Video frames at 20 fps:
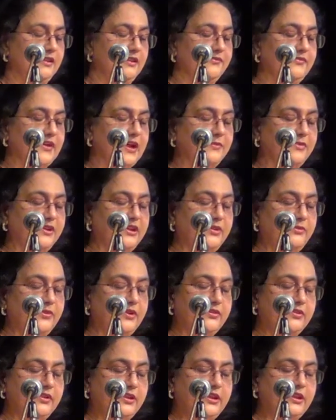The family
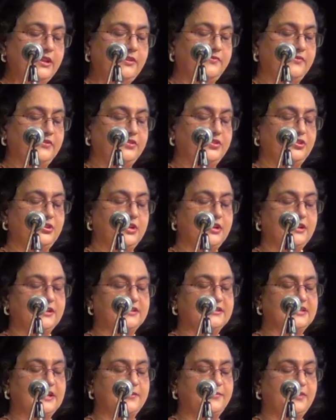were relieved she had
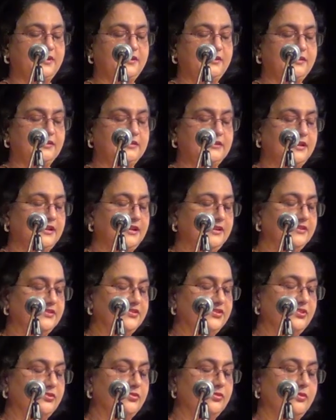accepted the
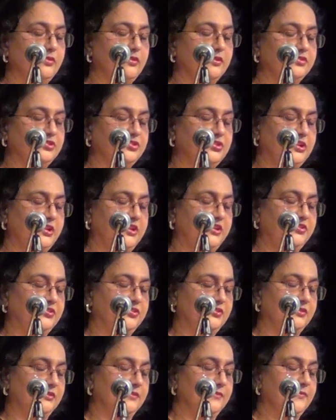things she could not change.
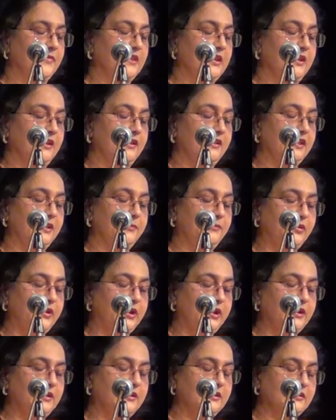They
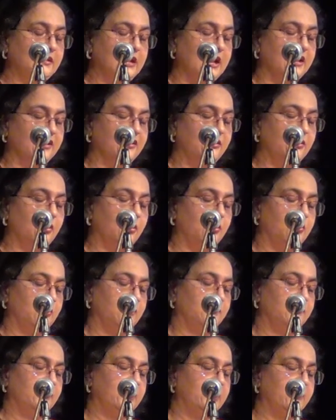prayed and thanked
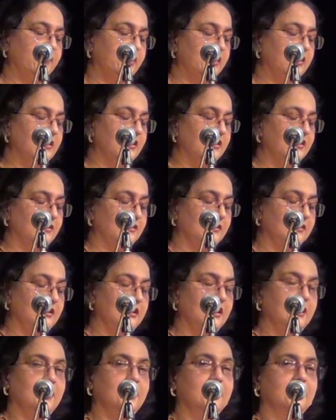God for giving her
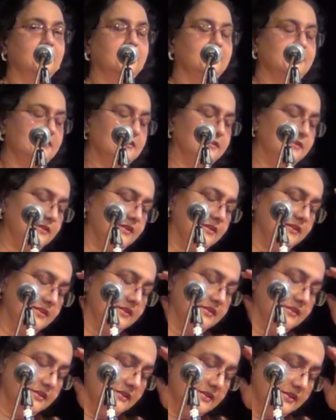the
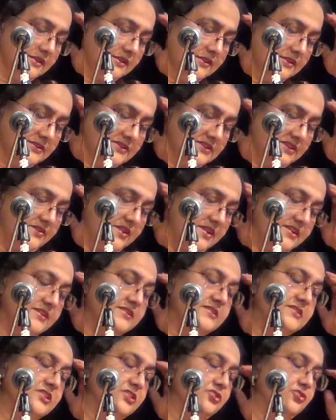
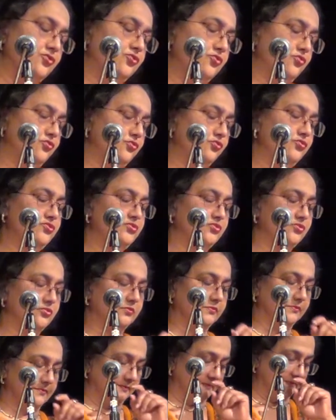serenity to do so.